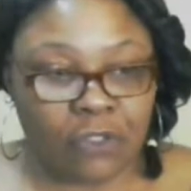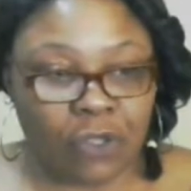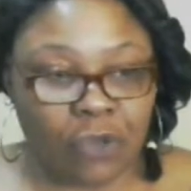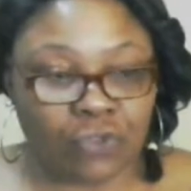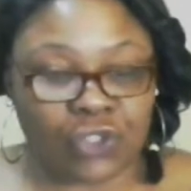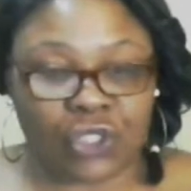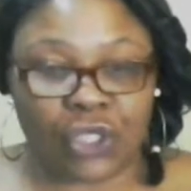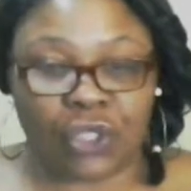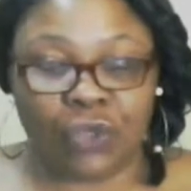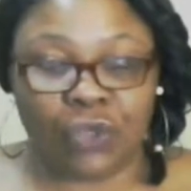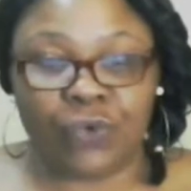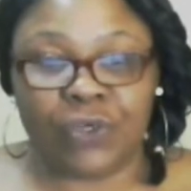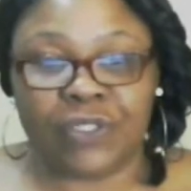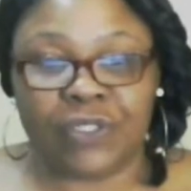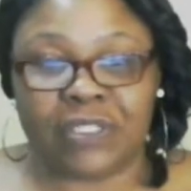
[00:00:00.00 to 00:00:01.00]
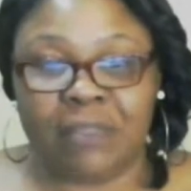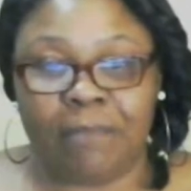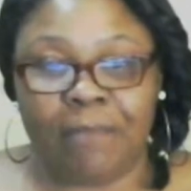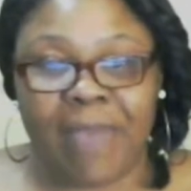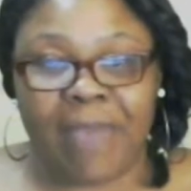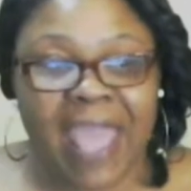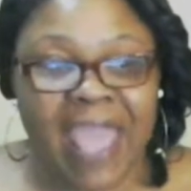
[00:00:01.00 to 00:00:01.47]
secures the
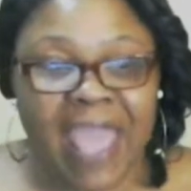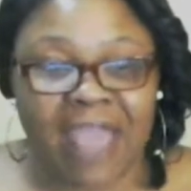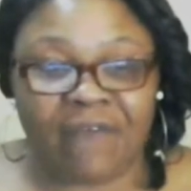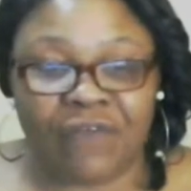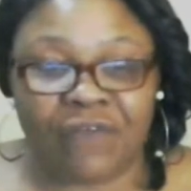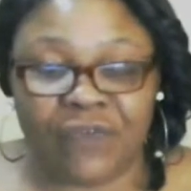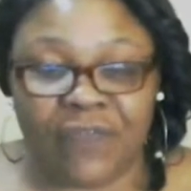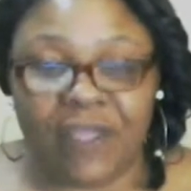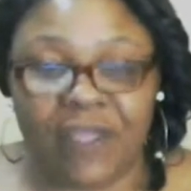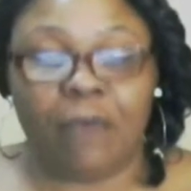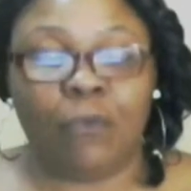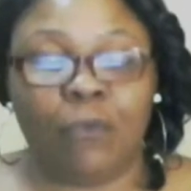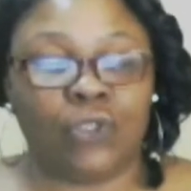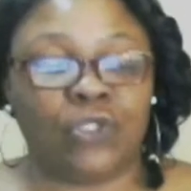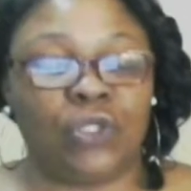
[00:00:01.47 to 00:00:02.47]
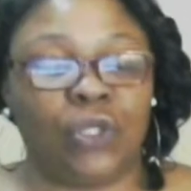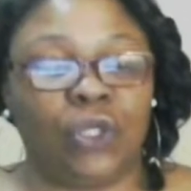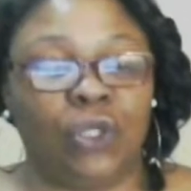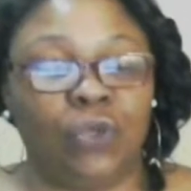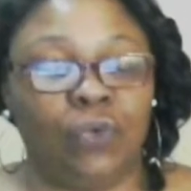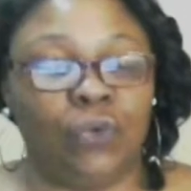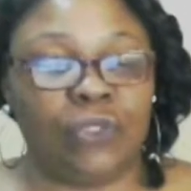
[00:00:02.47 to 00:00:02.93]
bag for them, or
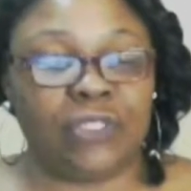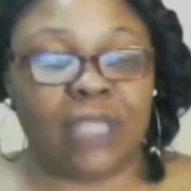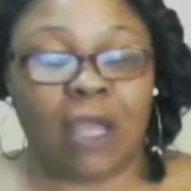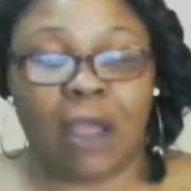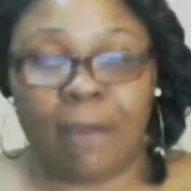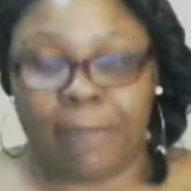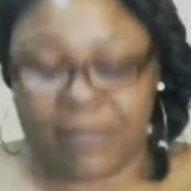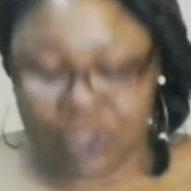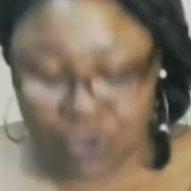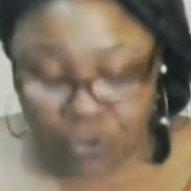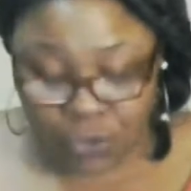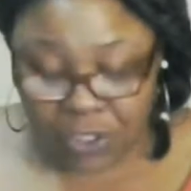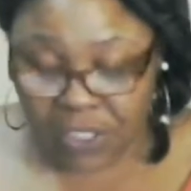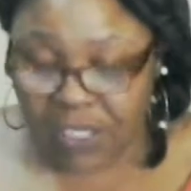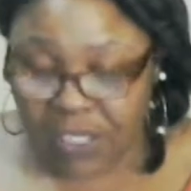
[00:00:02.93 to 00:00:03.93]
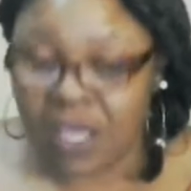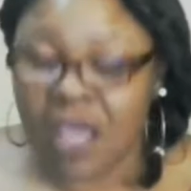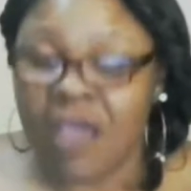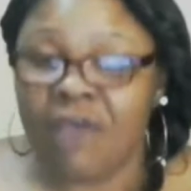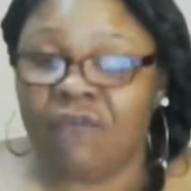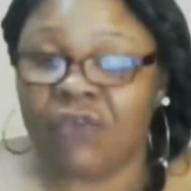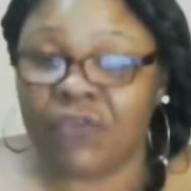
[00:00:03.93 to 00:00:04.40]
secures the opportunity
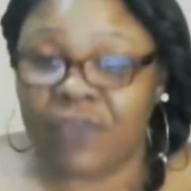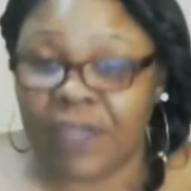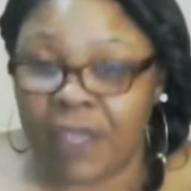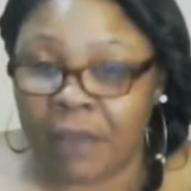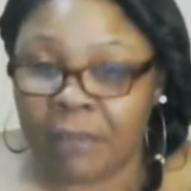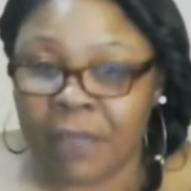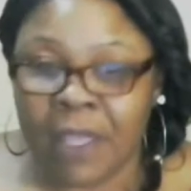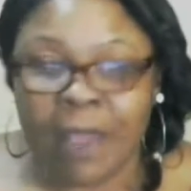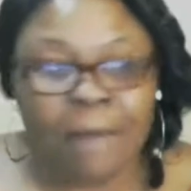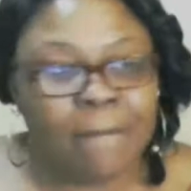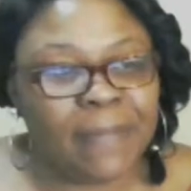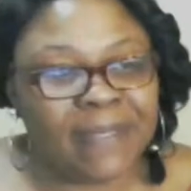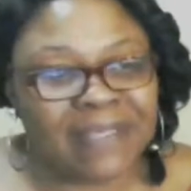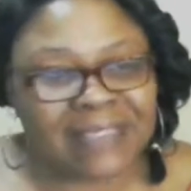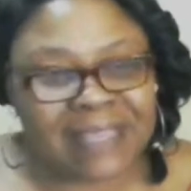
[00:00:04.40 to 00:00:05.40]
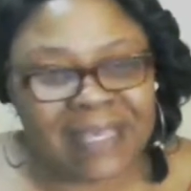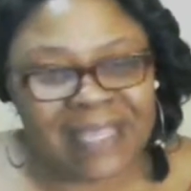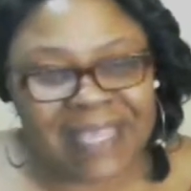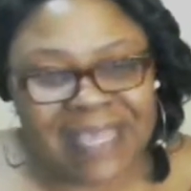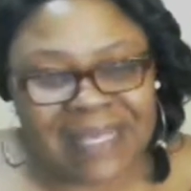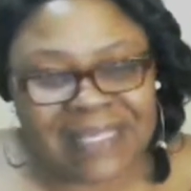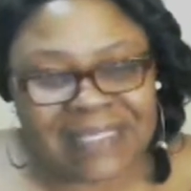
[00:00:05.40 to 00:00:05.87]
for them. But
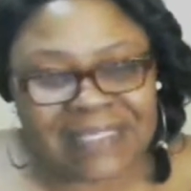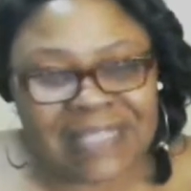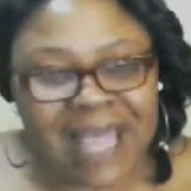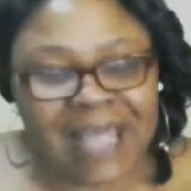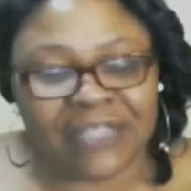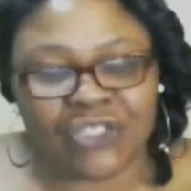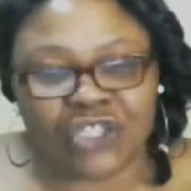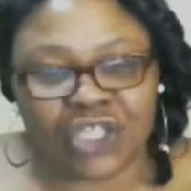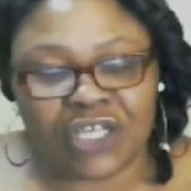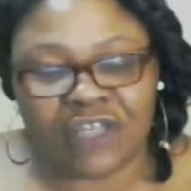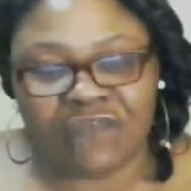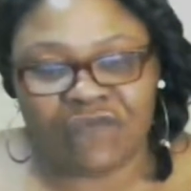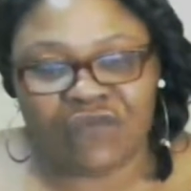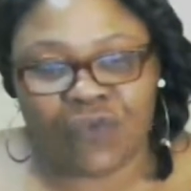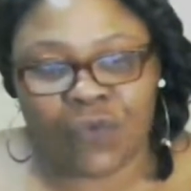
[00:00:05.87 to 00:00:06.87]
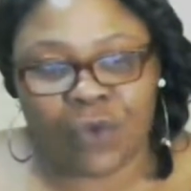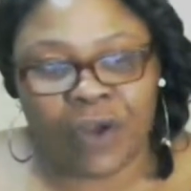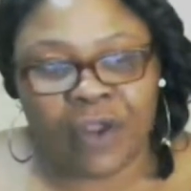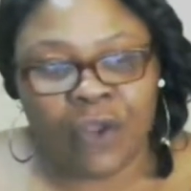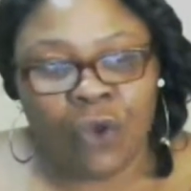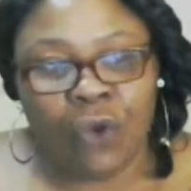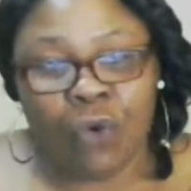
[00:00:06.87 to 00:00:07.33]
it's not just
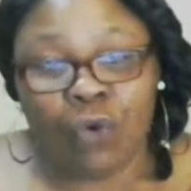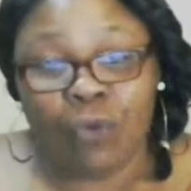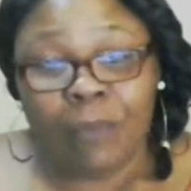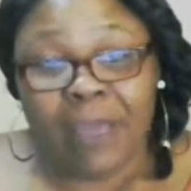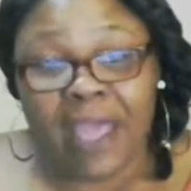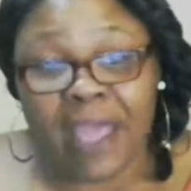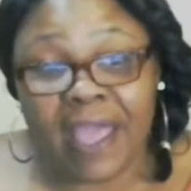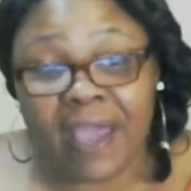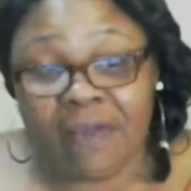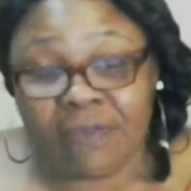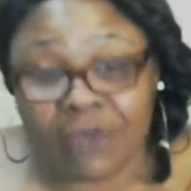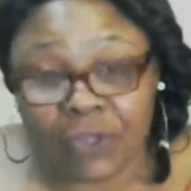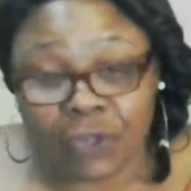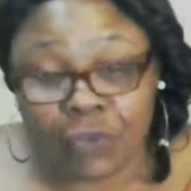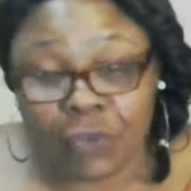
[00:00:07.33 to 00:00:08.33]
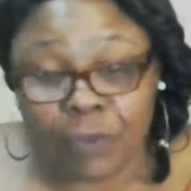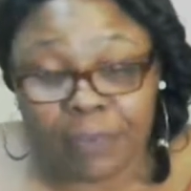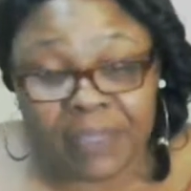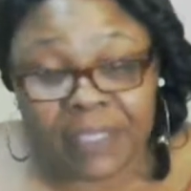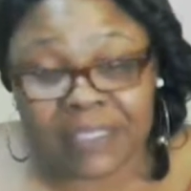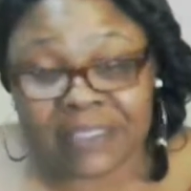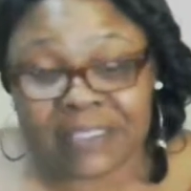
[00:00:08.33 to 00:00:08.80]
for whomever you will
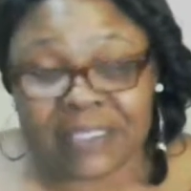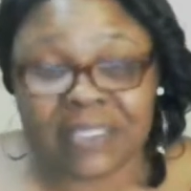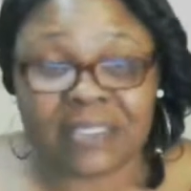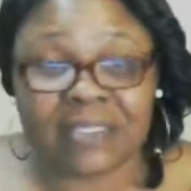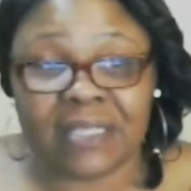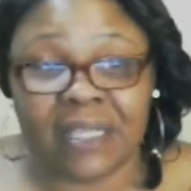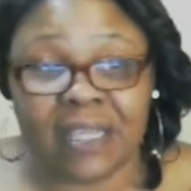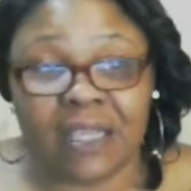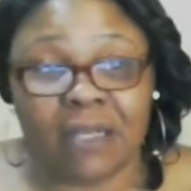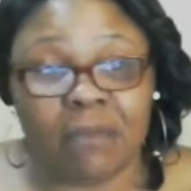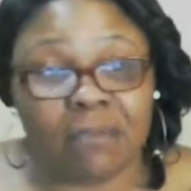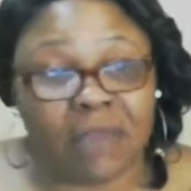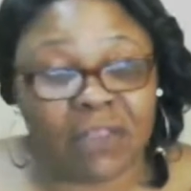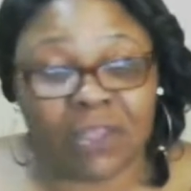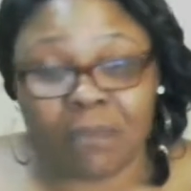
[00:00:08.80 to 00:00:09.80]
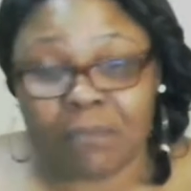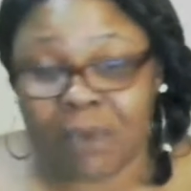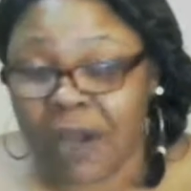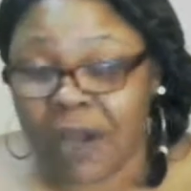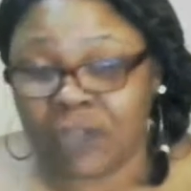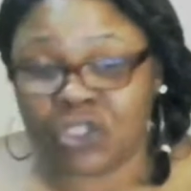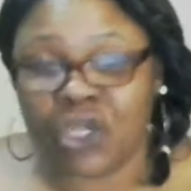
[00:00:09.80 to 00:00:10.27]
be assisting in the month of March.